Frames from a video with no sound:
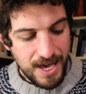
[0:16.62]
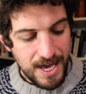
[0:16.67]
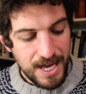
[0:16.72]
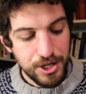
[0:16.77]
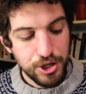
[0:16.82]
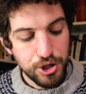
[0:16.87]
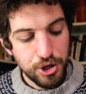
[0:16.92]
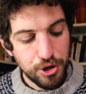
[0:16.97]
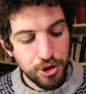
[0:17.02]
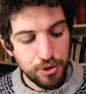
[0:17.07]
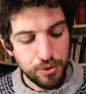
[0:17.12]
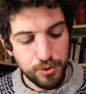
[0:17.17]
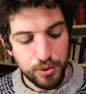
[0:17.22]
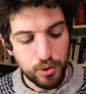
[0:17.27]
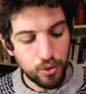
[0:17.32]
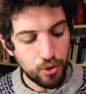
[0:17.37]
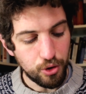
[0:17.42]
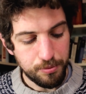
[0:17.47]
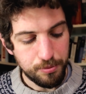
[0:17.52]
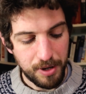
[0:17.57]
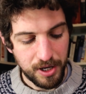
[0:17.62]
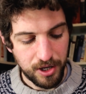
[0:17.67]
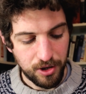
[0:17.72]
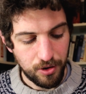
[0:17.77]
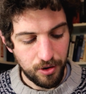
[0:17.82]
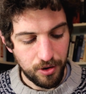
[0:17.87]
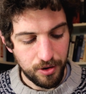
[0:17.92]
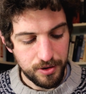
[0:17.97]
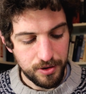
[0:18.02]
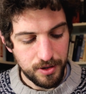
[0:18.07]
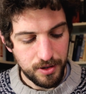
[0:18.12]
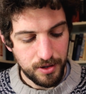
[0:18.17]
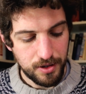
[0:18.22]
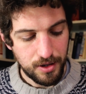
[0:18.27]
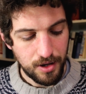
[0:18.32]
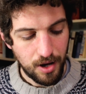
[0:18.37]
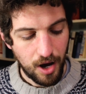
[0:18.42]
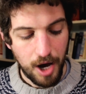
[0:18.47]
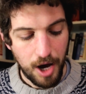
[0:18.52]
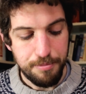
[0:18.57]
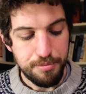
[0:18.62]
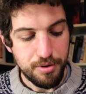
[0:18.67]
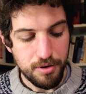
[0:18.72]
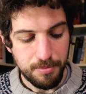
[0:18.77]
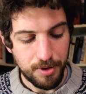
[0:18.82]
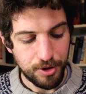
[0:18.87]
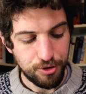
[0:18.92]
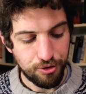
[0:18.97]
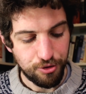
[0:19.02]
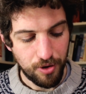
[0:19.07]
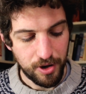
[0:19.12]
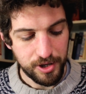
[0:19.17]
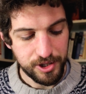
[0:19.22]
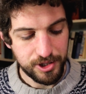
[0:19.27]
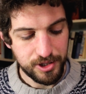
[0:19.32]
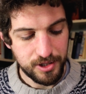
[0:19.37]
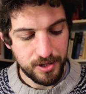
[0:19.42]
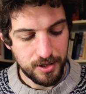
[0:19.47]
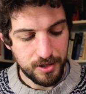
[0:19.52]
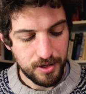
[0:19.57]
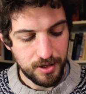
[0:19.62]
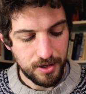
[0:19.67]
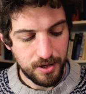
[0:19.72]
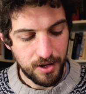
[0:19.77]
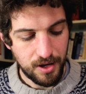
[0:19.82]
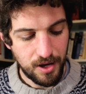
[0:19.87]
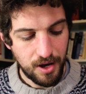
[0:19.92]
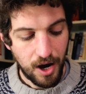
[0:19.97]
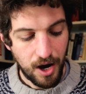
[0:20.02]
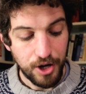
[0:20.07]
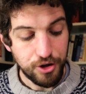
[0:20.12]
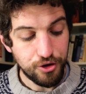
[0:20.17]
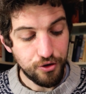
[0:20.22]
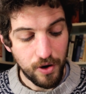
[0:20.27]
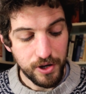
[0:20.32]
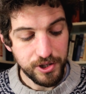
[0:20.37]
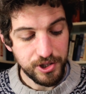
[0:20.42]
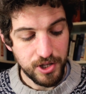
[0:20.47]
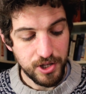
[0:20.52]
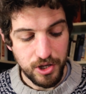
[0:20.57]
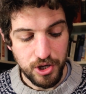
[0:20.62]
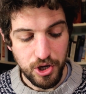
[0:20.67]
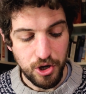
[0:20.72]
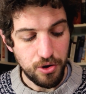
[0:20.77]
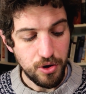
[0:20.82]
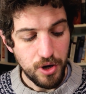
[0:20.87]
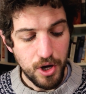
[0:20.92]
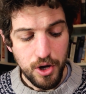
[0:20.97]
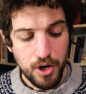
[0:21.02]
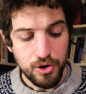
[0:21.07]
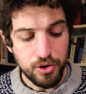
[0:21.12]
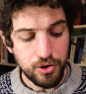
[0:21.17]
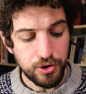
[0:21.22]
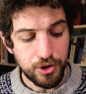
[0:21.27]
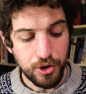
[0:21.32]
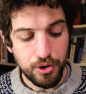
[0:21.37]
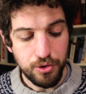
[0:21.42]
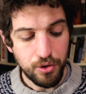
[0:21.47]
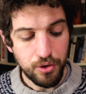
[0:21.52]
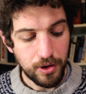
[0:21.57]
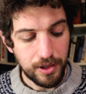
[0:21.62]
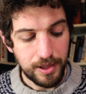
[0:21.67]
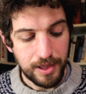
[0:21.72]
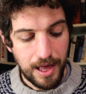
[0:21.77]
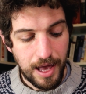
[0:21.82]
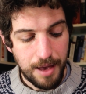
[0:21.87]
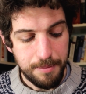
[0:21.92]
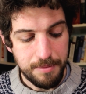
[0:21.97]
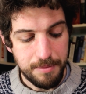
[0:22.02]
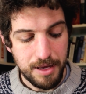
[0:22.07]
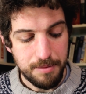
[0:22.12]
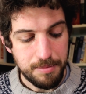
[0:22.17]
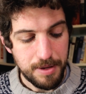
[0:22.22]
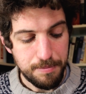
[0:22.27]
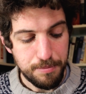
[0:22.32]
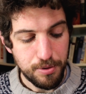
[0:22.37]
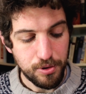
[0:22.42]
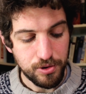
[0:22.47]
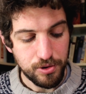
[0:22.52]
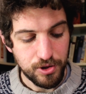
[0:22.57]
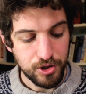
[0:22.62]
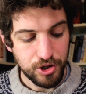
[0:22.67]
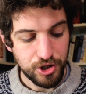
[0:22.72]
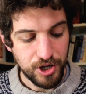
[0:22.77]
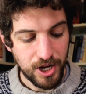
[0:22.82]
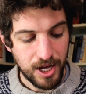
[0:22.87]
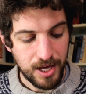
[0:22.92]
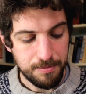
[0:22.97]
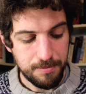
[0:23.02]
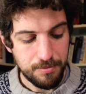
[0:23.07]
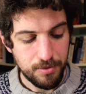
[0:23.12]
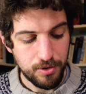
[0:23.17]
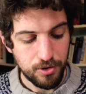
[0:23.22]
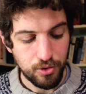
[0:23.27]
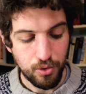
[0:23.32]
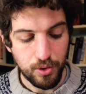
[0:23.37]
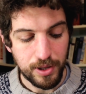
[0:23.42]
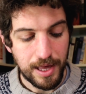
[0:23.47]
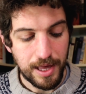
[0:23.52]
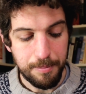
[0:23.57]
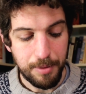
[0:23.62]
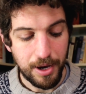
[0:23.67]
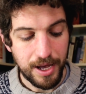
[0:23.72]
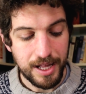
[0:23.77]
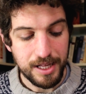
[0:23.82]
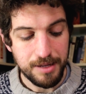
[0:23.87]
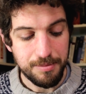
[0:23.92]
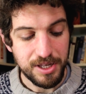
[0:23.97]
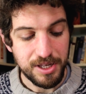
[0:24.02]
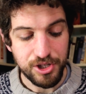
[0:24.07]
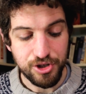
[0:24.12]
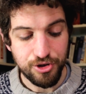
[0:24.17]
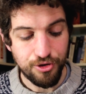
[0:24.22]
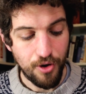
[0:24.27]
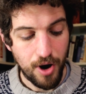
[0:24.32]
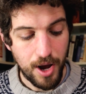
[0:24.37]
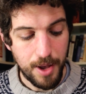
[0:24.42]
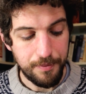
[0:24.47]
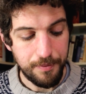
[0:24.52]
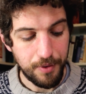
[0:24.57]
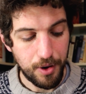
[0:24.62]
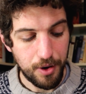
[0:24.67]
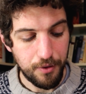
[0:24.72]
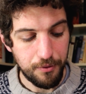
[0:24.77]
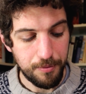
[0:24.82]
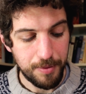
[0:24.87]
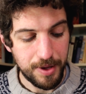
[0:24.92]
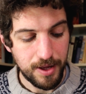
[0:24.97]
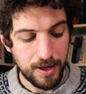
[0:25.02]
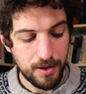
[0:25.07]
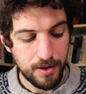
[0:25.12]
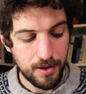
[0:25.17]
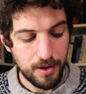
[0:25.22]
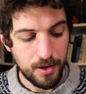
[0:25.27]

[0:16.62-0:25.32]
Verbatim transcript: In you, Lord my God, I put my trust. I trust in you. Do not let me be put to shame, nor let my enemies triumph over me.